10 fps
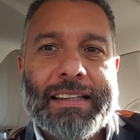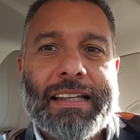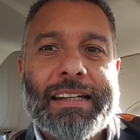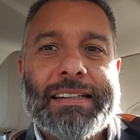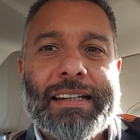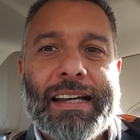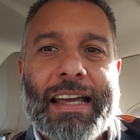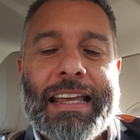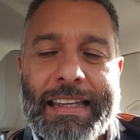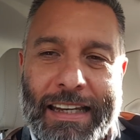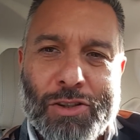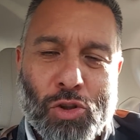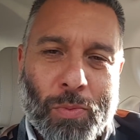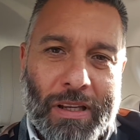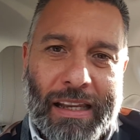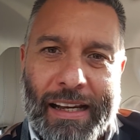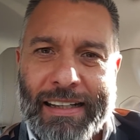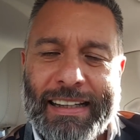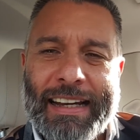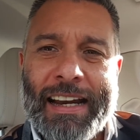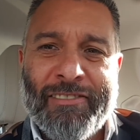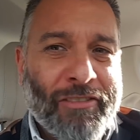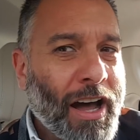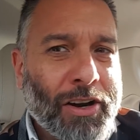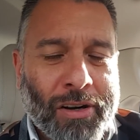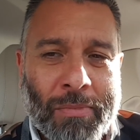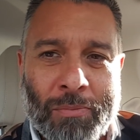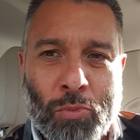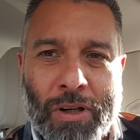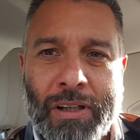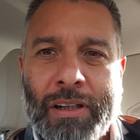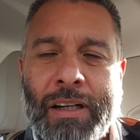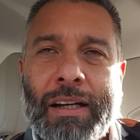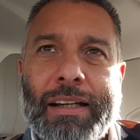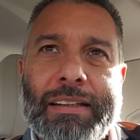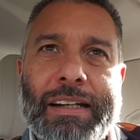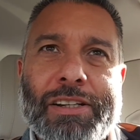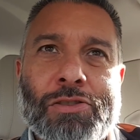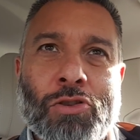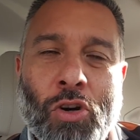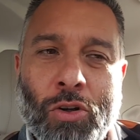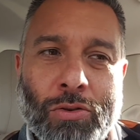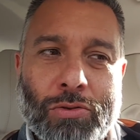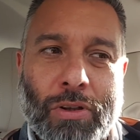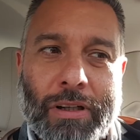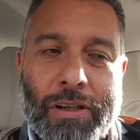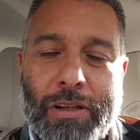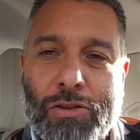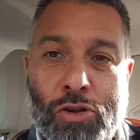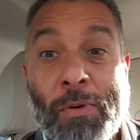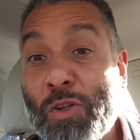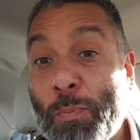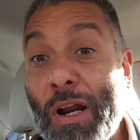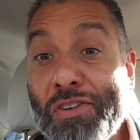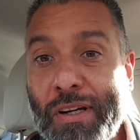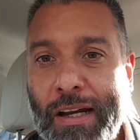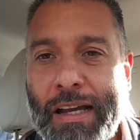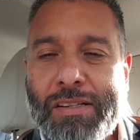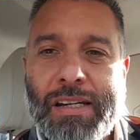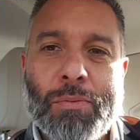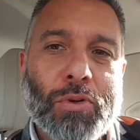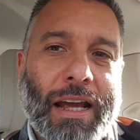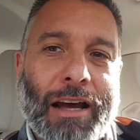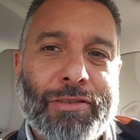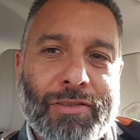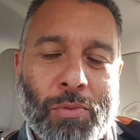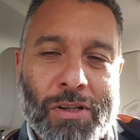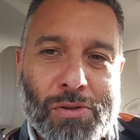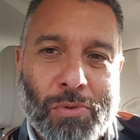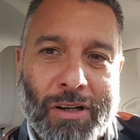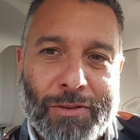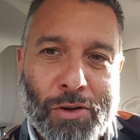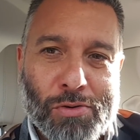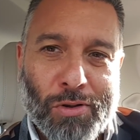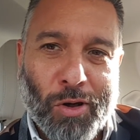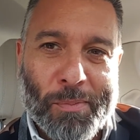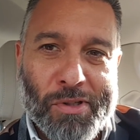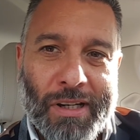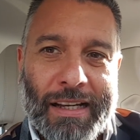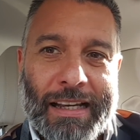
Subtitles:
that he needs to be learning in an environment where there is not so much pressure as he would have if he went to one of those clubs.